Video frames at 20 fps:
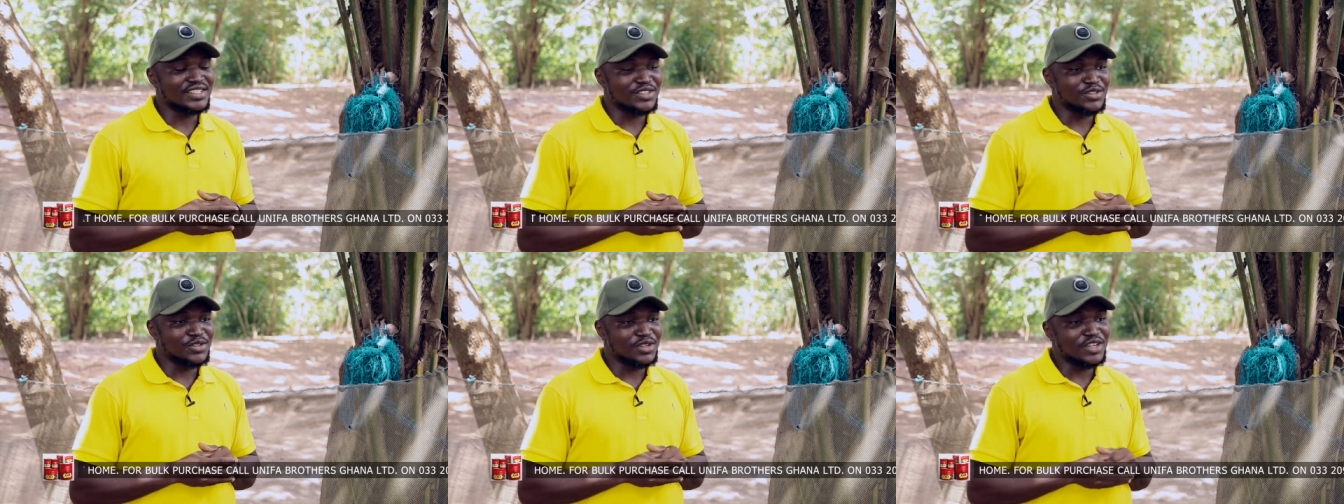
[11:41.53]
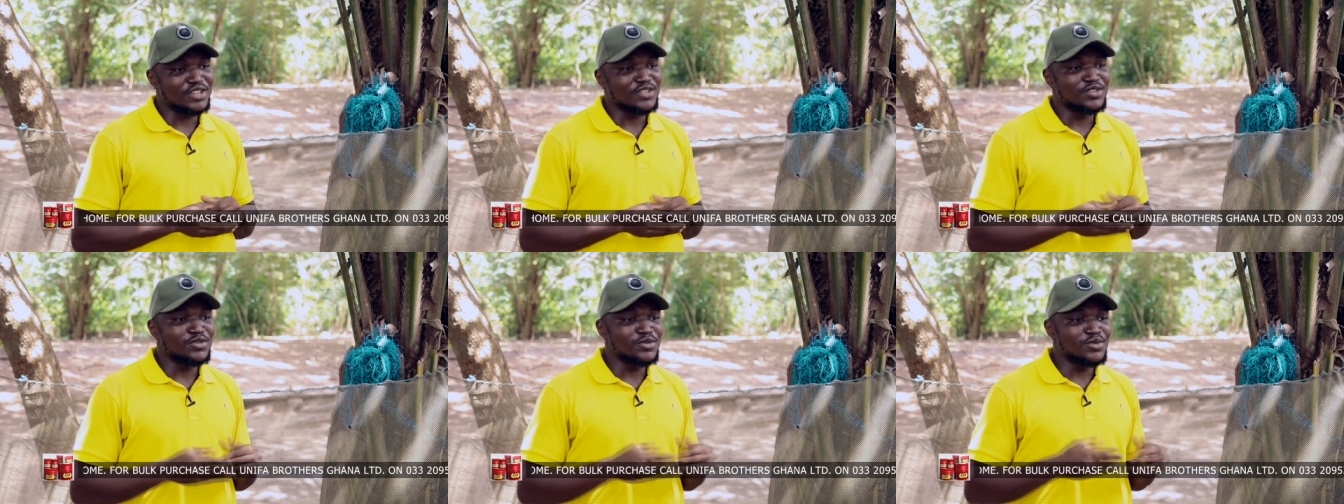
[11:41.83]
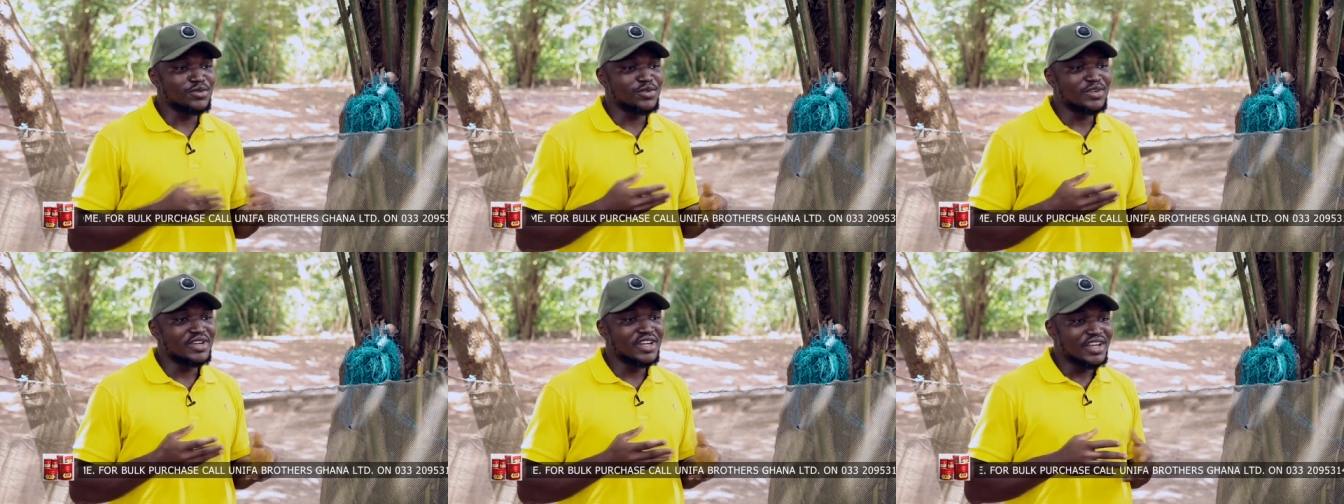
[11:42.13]
Mm. You can
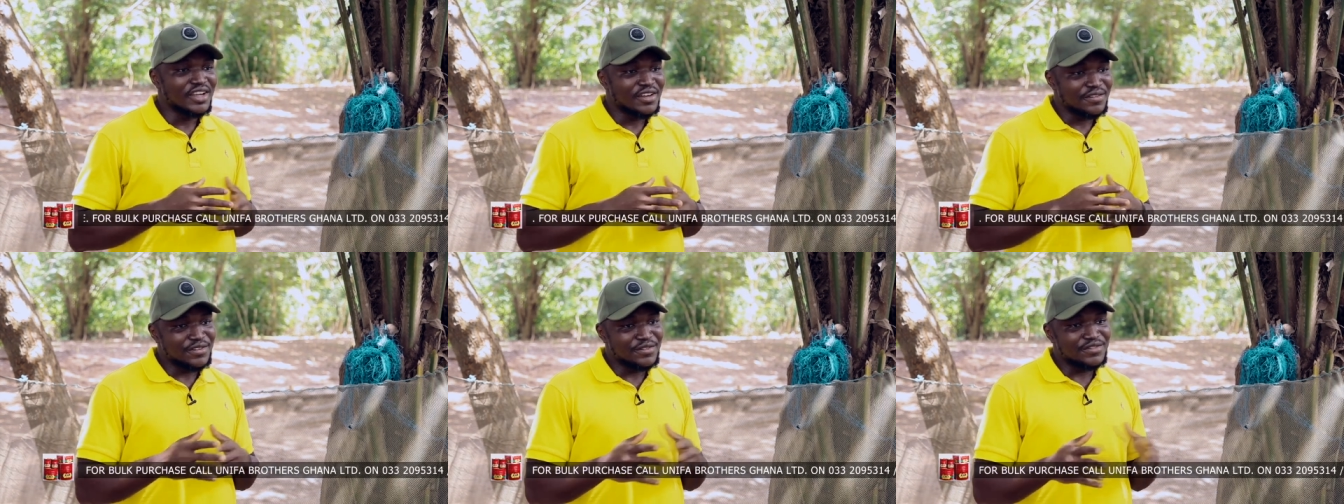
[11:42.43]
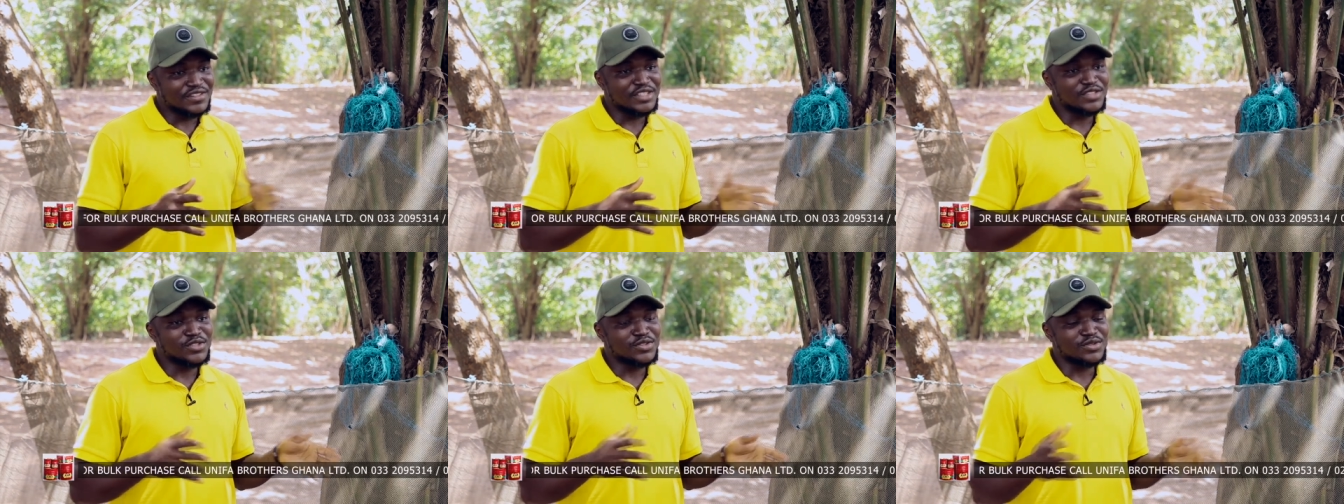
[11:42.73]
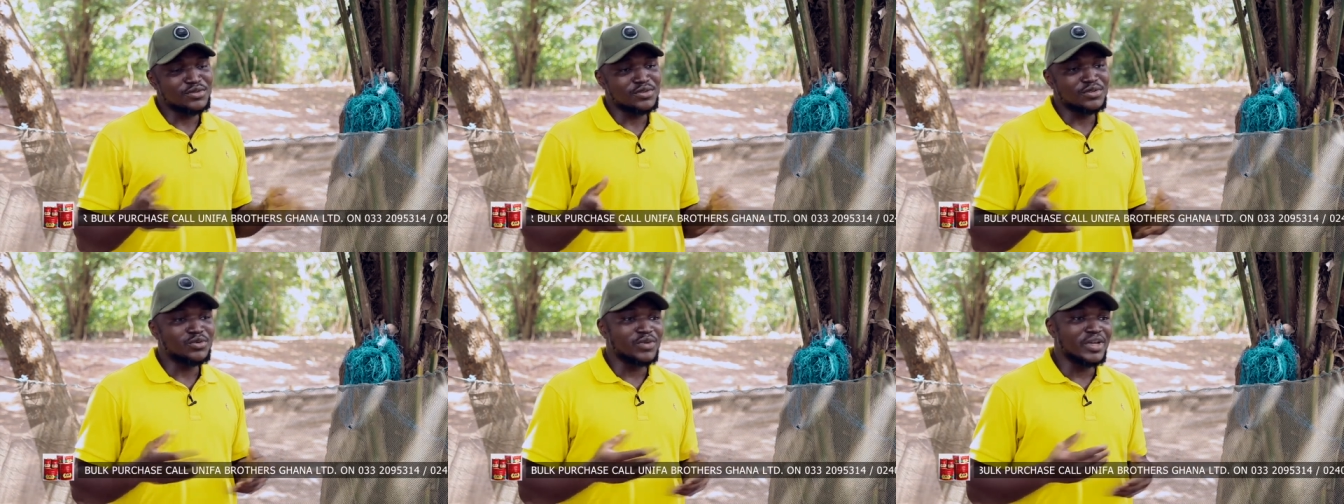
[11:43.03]
do 15
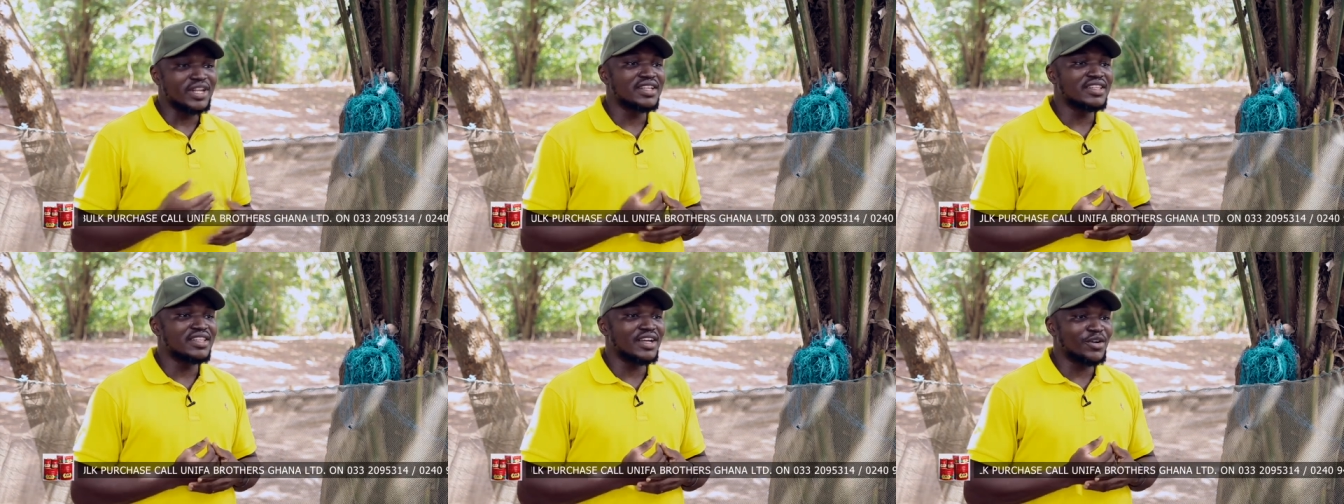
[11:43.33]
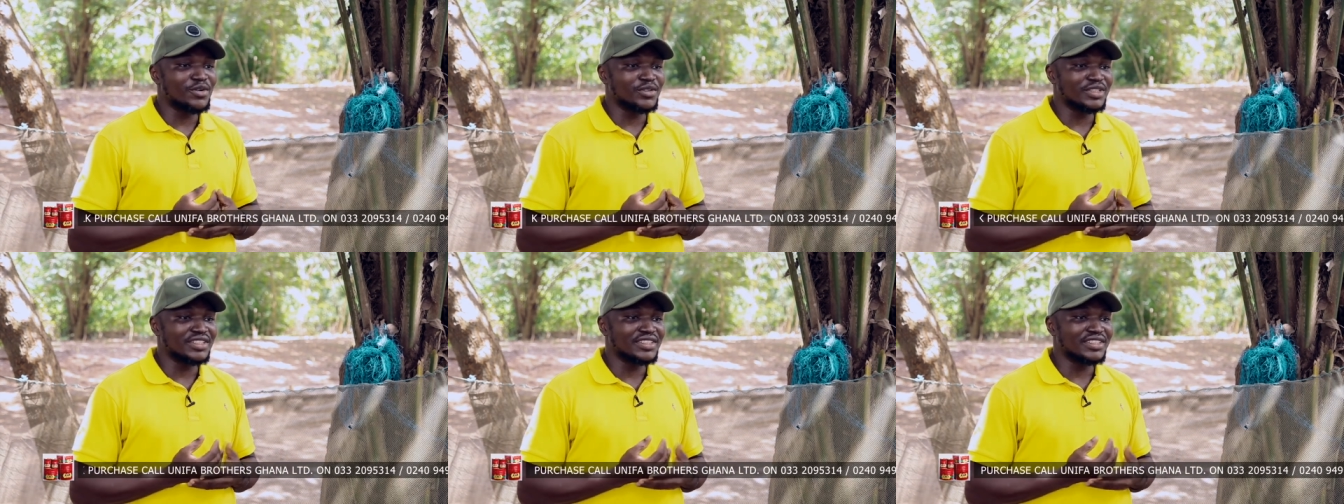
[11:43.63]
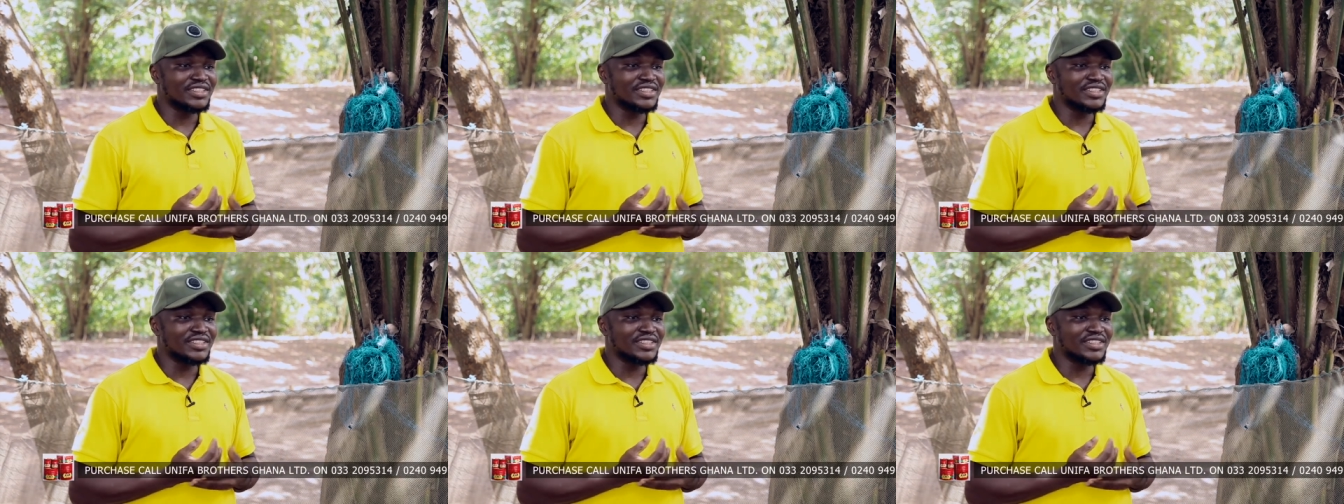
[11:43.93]
to 20,000.